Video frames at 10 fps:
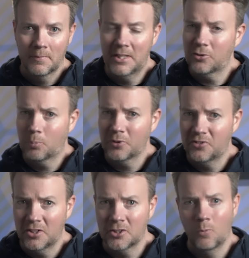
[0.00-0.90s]
This
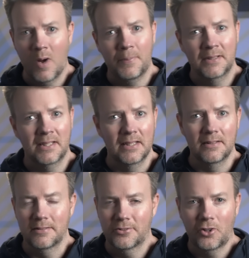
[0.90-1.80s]
precision weapon can
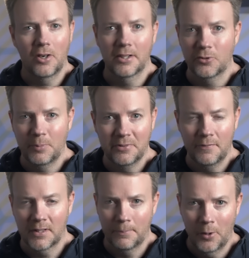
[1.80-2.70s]
target
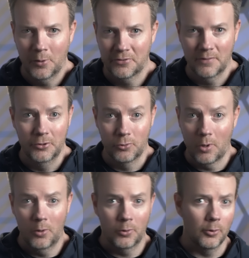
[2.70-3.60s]
specific components of a
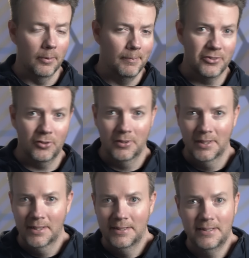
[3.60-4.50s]
drone or a missile,
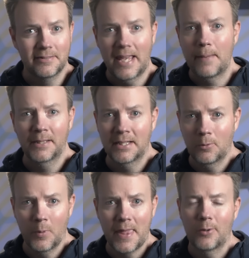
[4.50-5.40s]
disabling
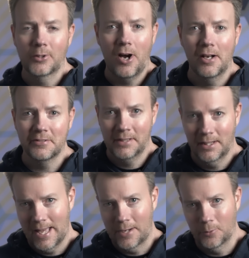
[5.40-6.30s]
it without causing
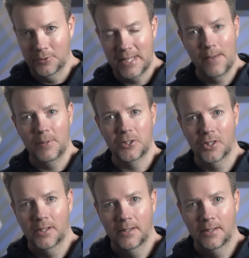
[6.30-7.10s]
collateral damage.